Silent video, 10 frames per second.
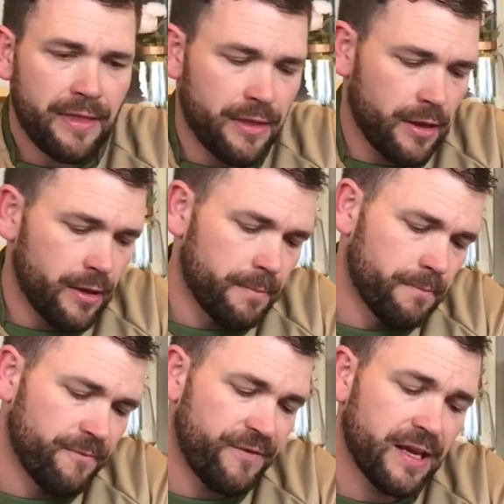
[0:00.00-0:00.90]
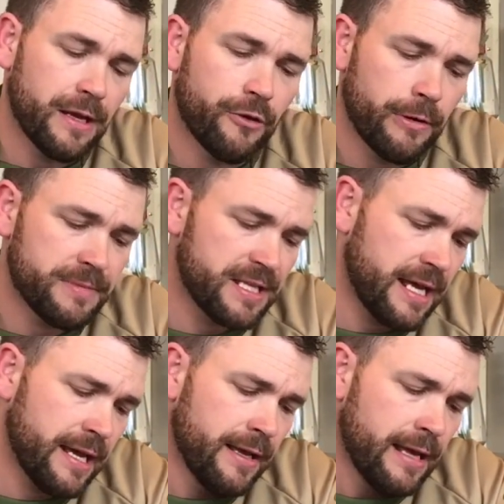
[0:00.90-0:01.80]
the finger grips there,